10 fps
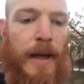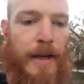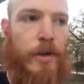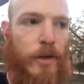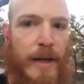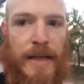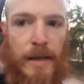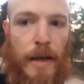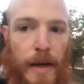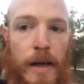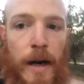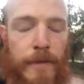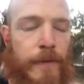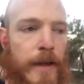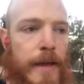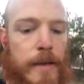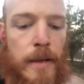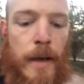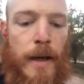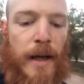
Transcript: It creates a lot of conflict.